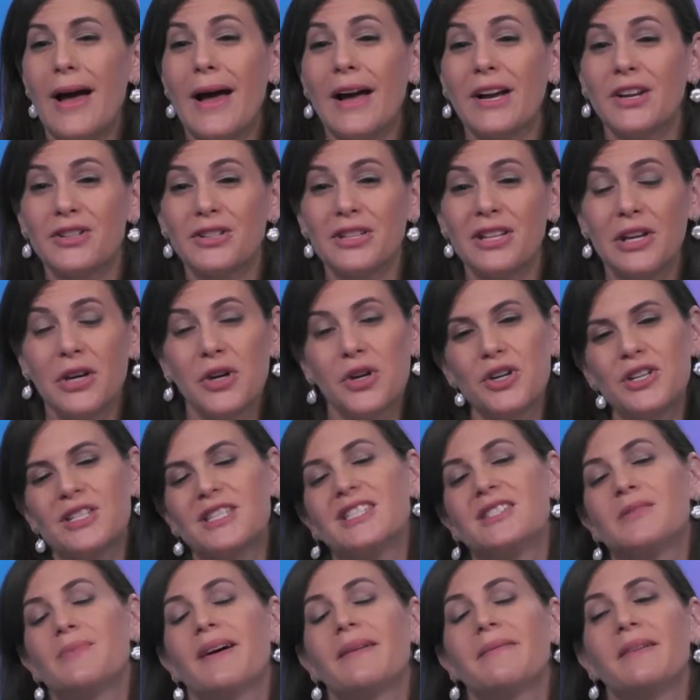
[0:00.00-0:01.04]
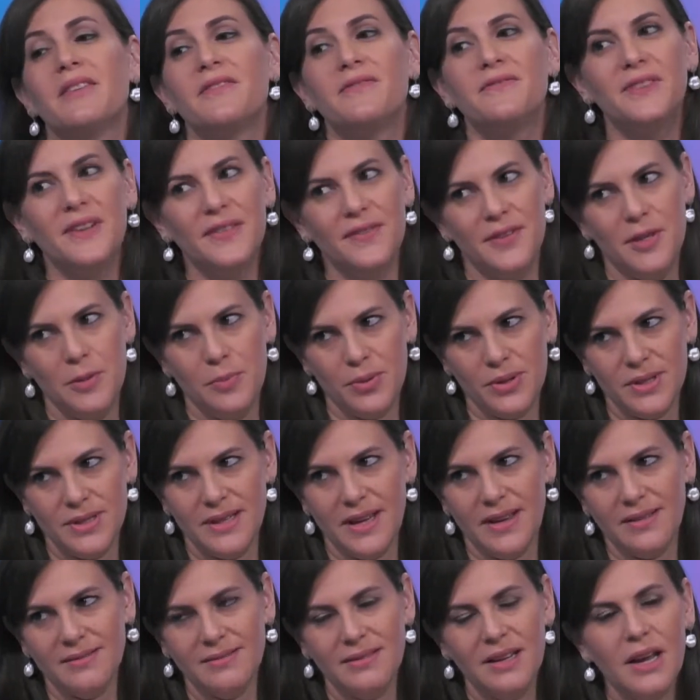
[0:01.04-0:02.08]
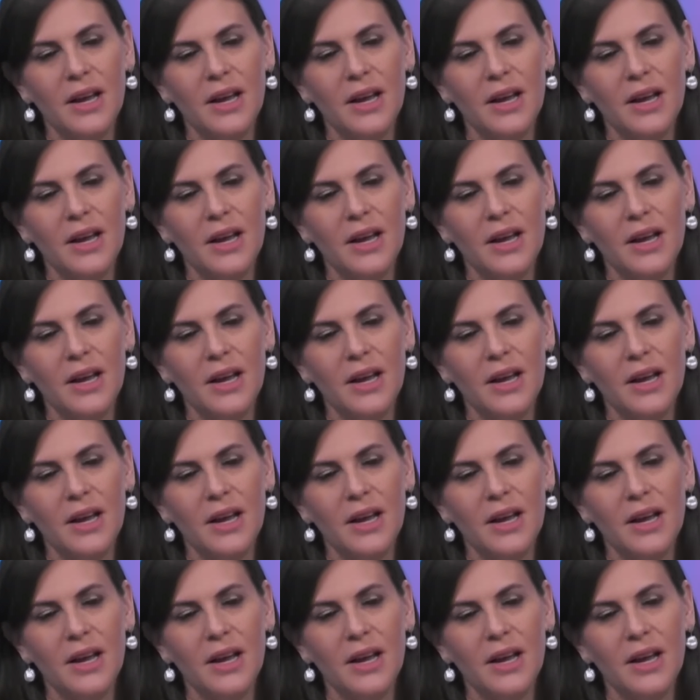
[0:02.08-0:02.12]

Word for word: actually increases by about 50%.